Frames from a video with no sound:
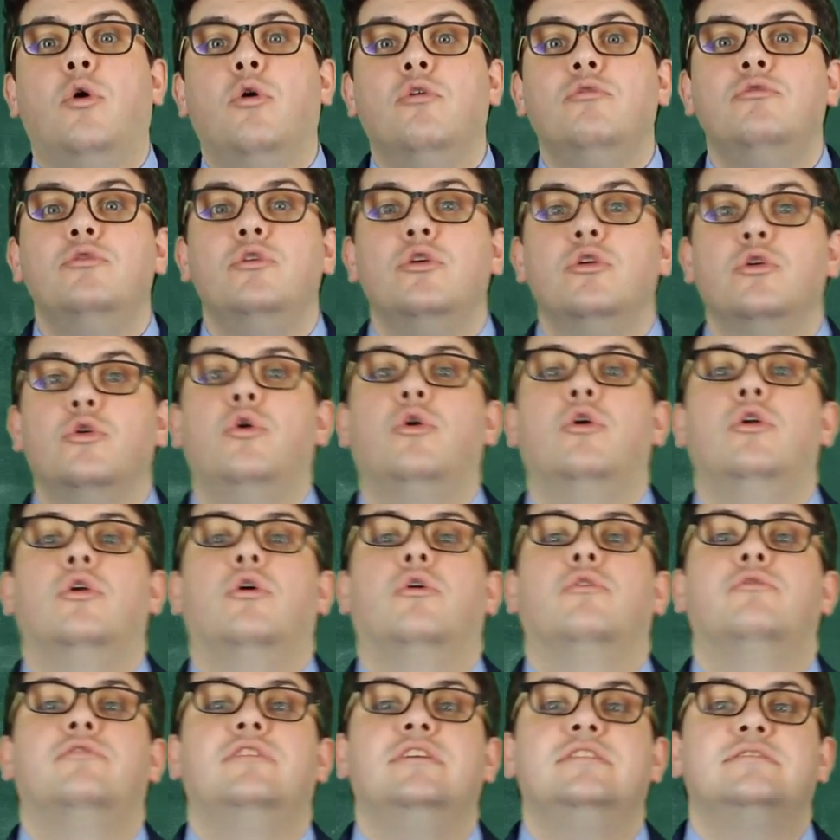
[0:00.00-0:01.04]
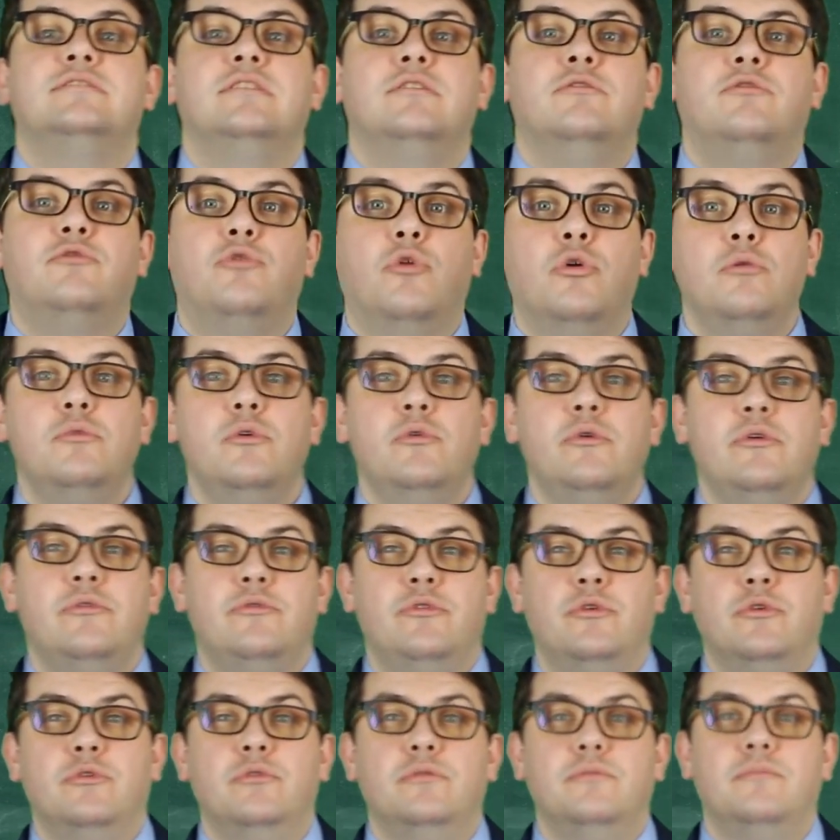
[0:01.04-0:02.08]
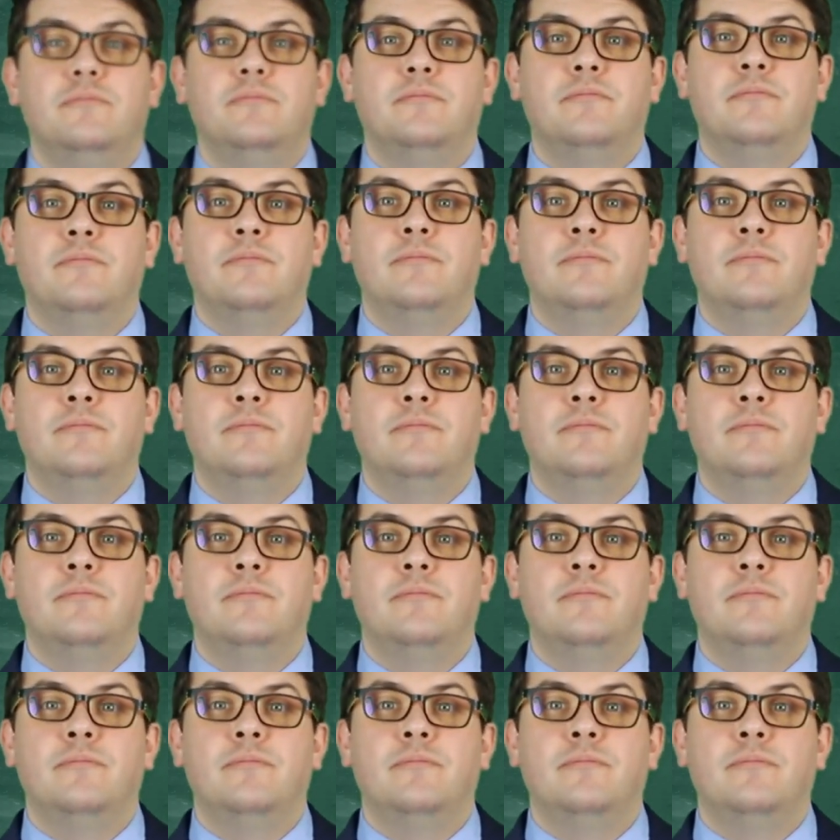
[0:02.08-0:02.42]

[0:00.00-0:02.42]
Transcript: overall goal of this informal review